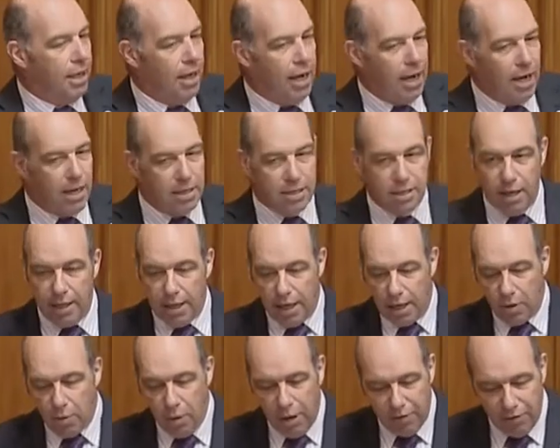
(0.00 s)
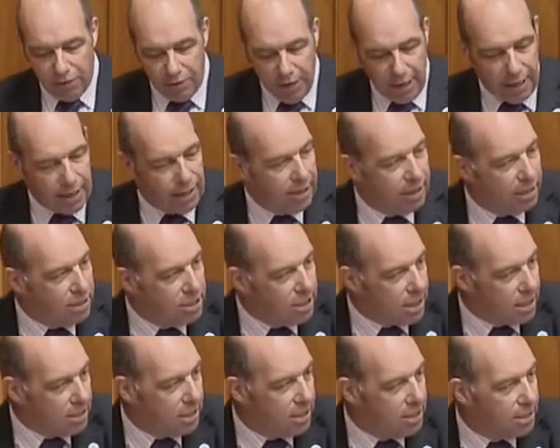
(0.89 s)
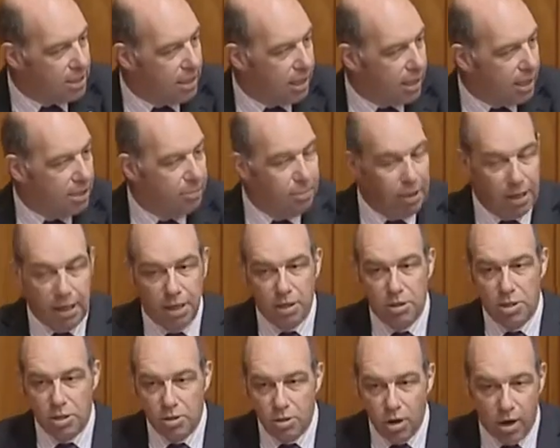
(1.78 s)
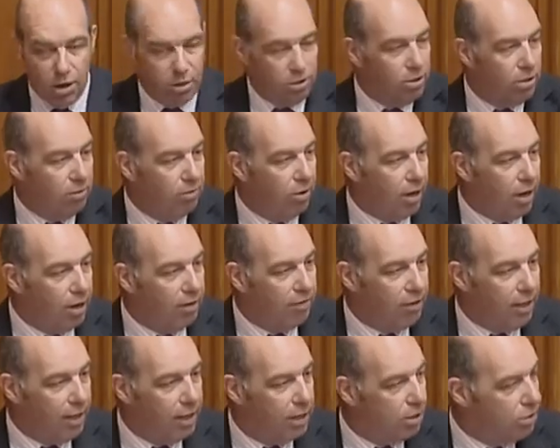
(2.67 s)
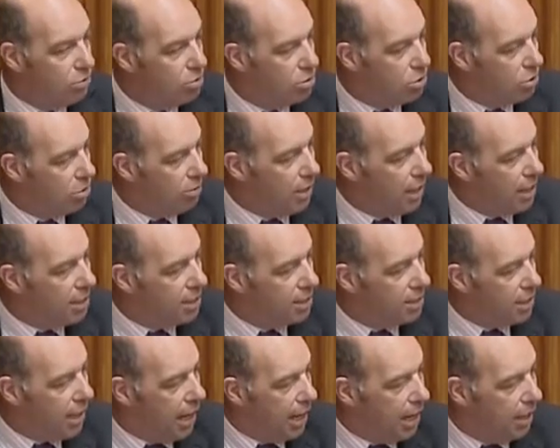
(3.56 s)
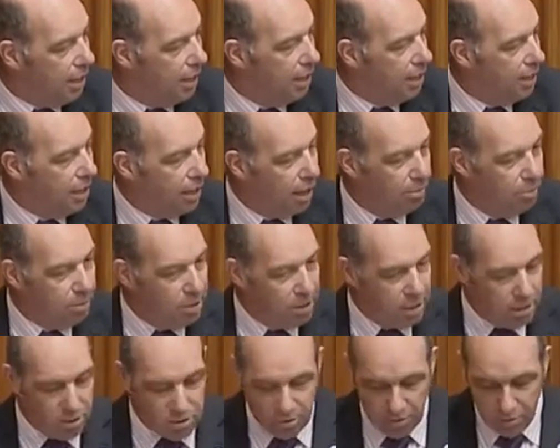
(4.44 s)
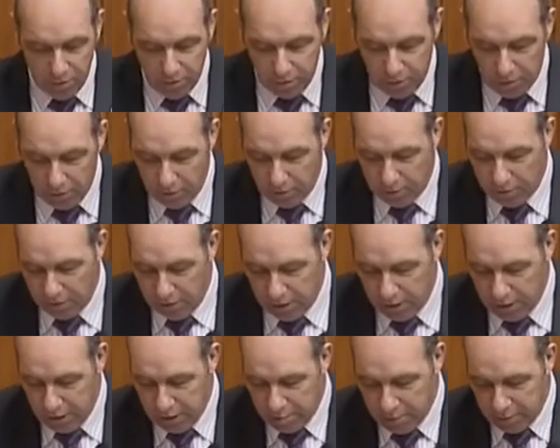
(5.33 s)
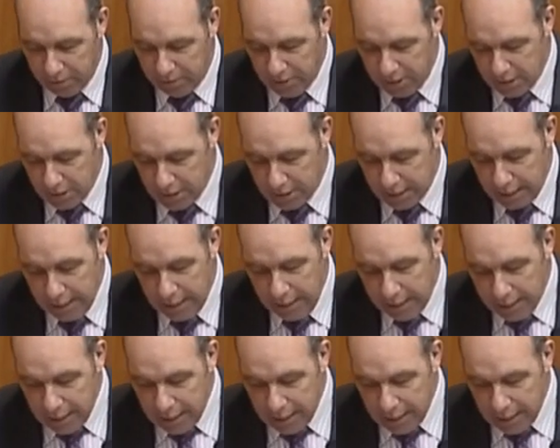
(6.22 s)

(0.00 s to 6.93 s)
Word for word: Uh, so that, quite frankly, the Justice Select Committee is not the right vehicle to entertain a potential re review of these provisions.